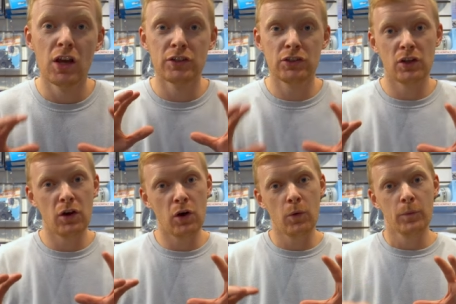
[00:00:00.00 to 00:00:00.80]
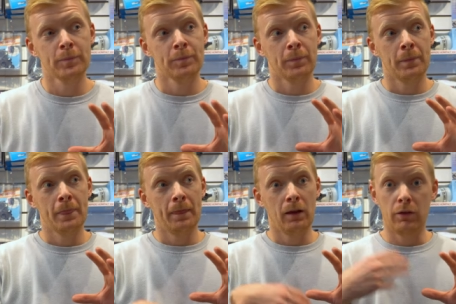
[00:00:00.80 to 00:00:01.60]
So
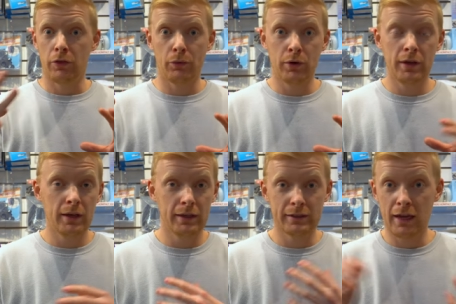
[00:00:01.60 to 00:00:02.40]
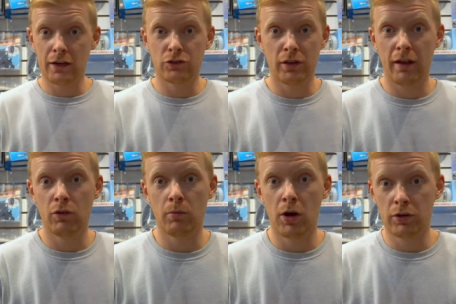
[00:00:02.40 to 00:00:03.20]
the three is the entry
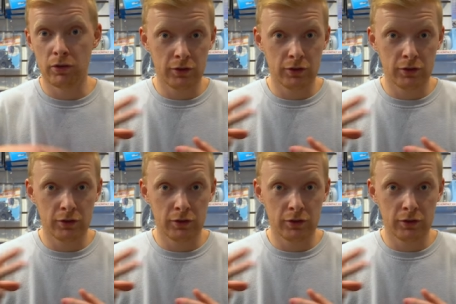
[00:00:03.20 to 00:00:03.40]
level model,